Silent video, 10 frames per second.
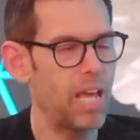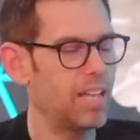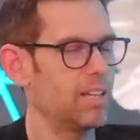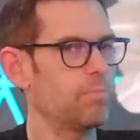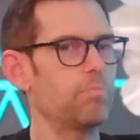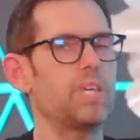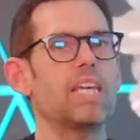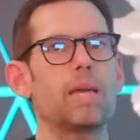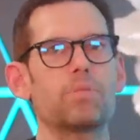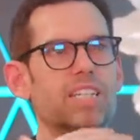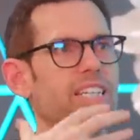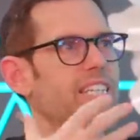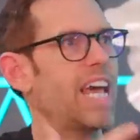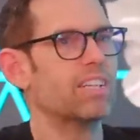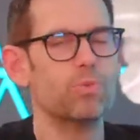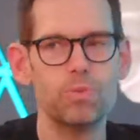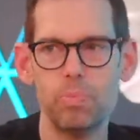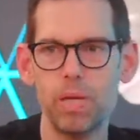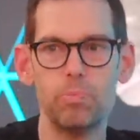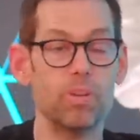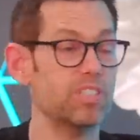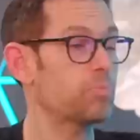and being able to connect with people,